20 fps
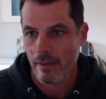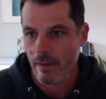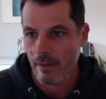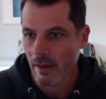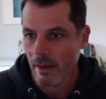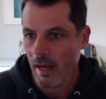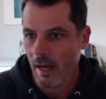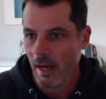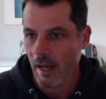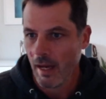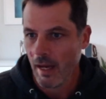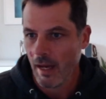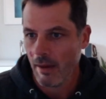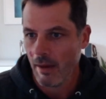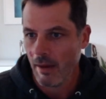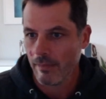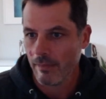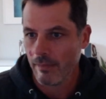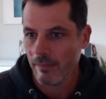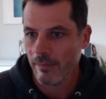All
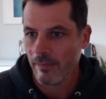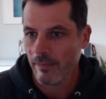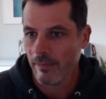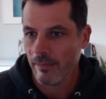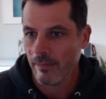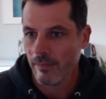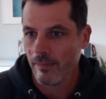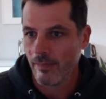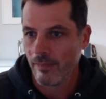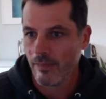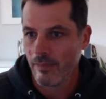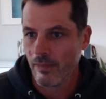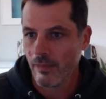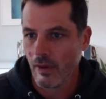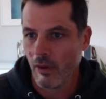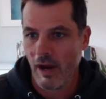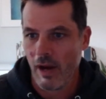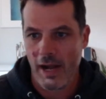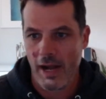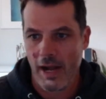
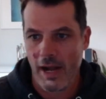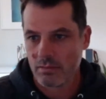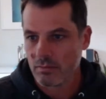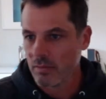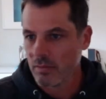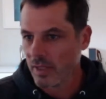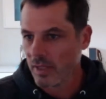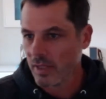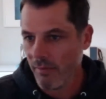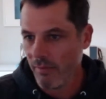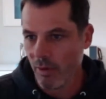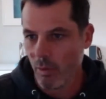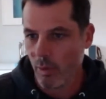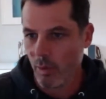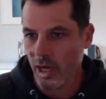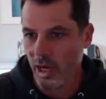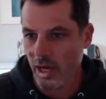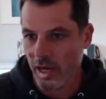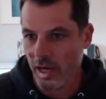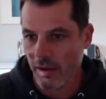right, I covered what we're going
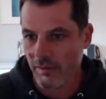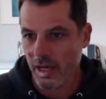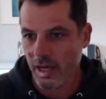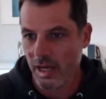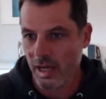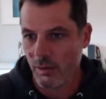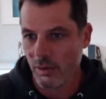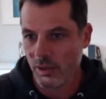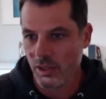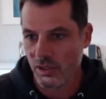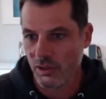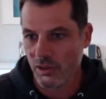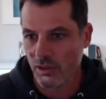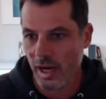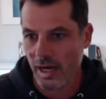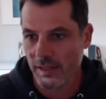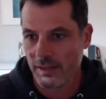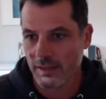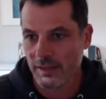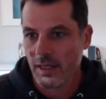to cover today, which is great.
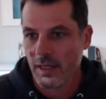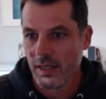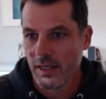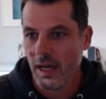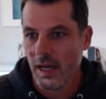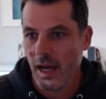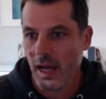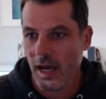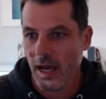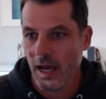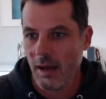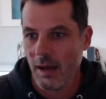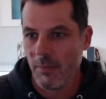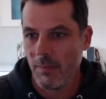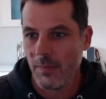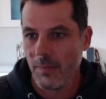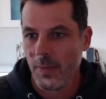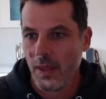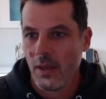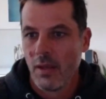All
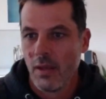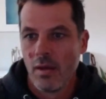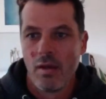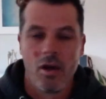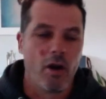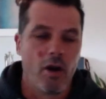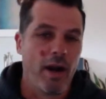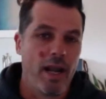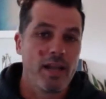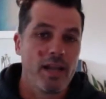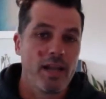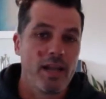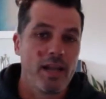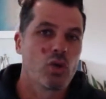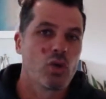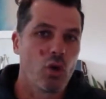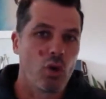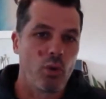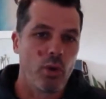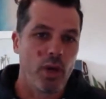right, let's just talk
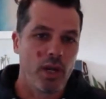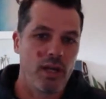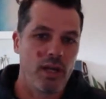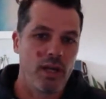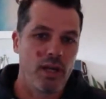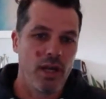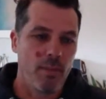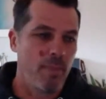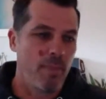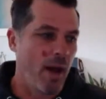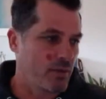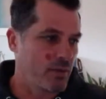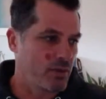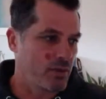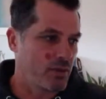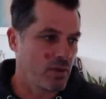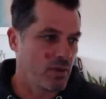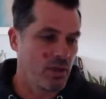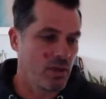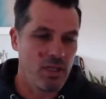quickly about
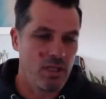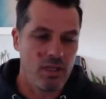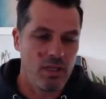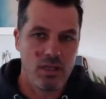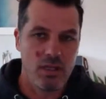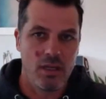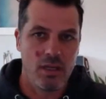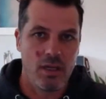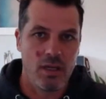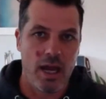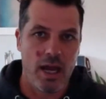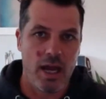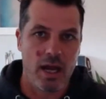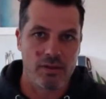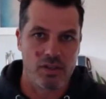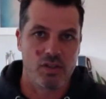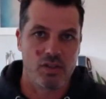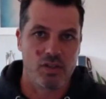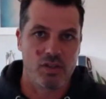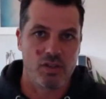the account
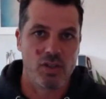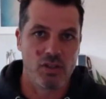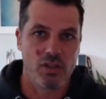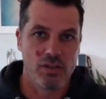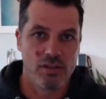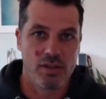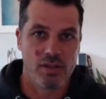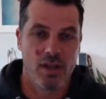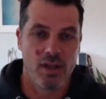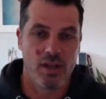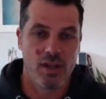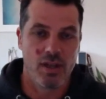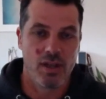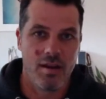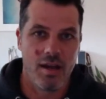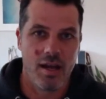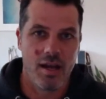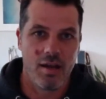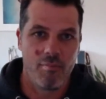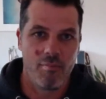suspensions
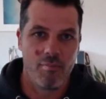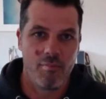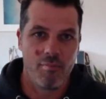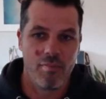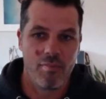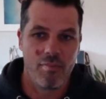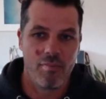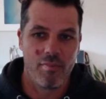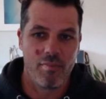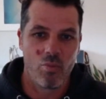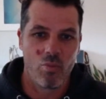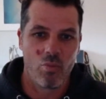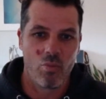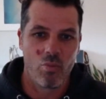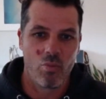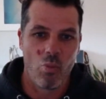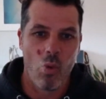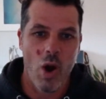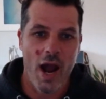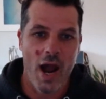and
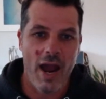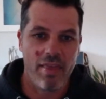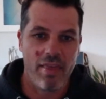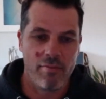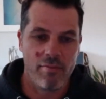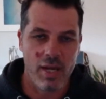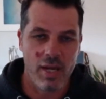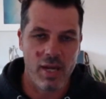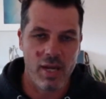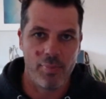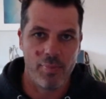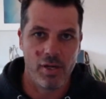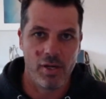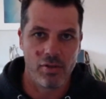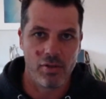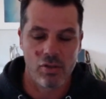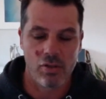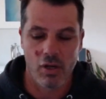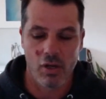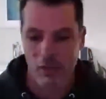why they've been happening.
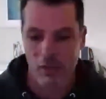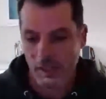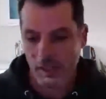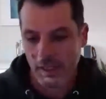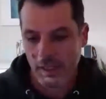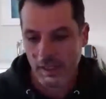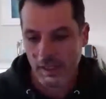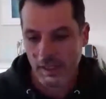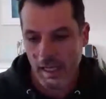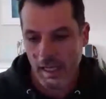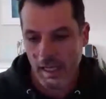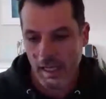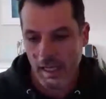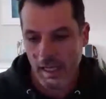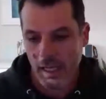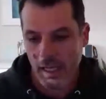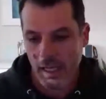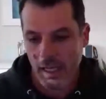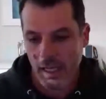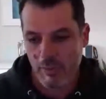So
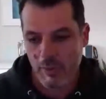I